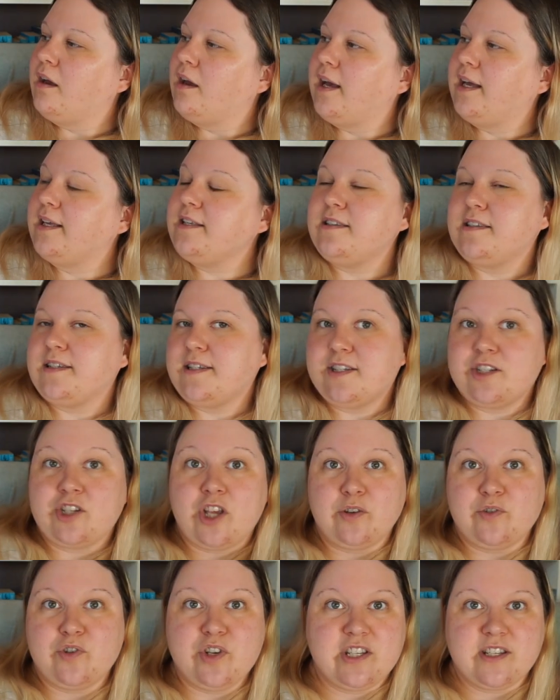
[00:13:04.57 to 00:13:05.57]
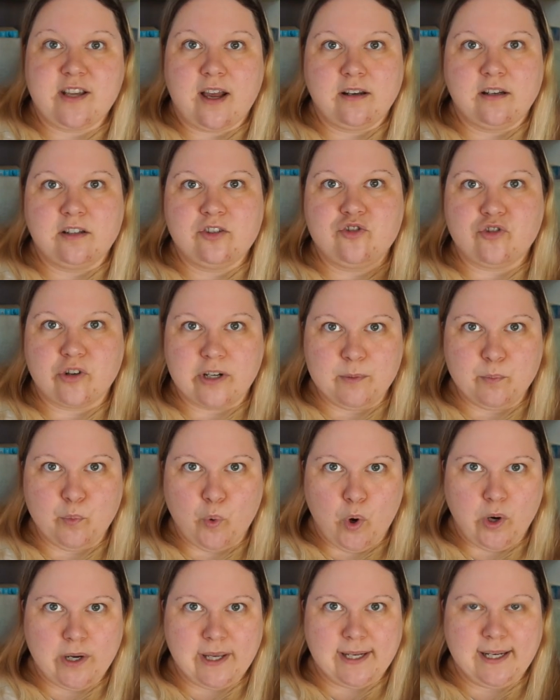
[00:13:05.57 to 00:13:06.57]
And so she's kind of dream
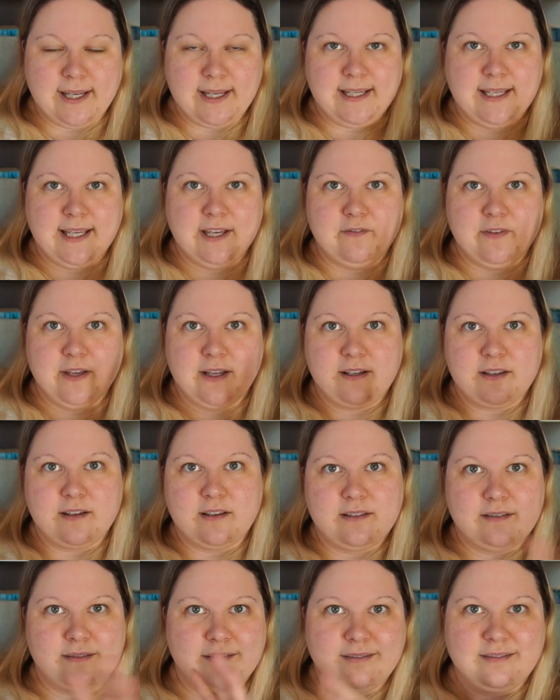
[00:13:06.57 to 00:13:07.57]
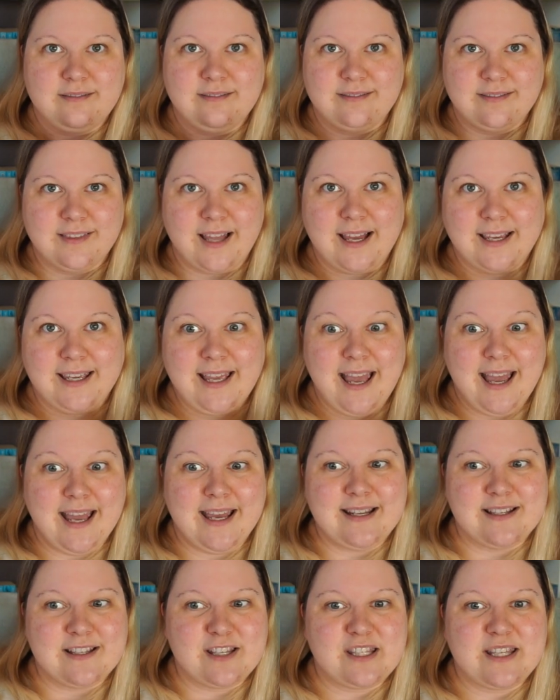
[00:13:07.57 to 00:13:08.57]
walking and giving, like,
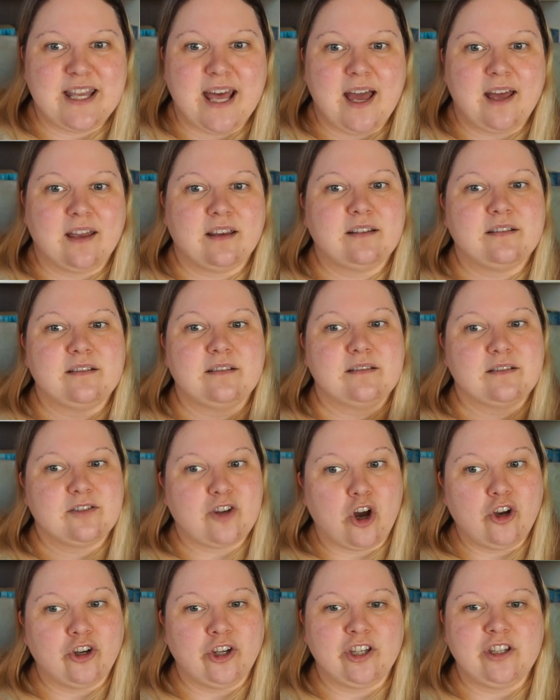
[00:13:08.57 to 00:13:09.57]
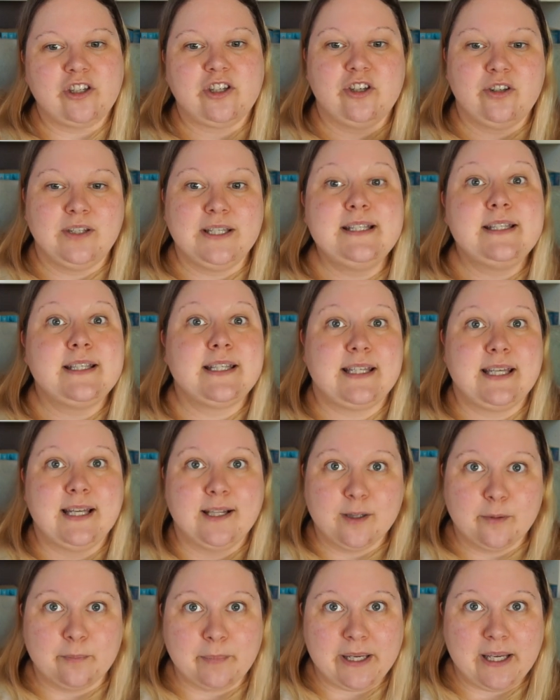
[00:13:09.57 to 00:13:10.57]
hints that Connor, you need to
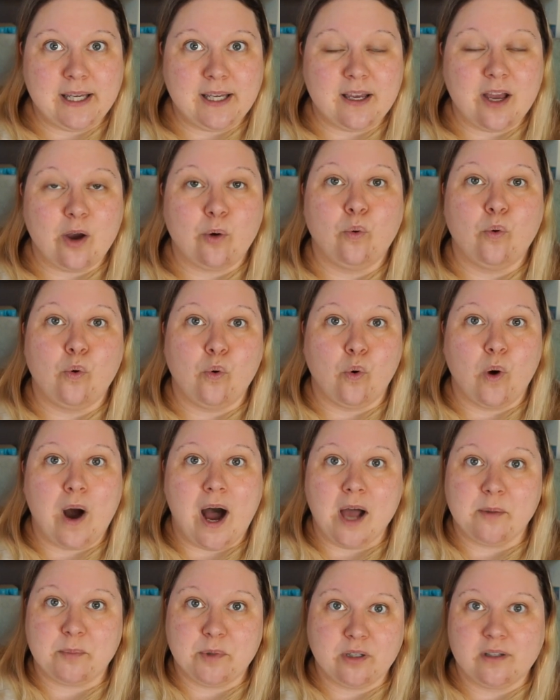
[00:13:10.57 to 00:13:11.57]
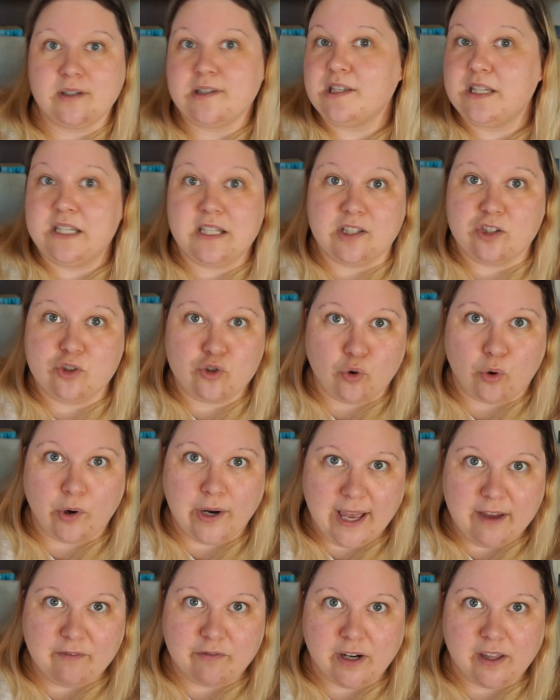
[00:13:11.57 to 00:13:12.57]
kill me or I'm gonna destroy
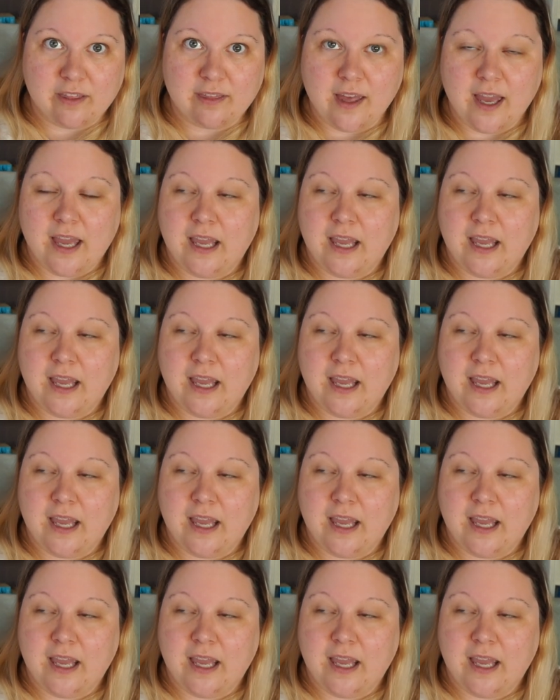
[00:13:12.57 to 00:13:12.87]
everything.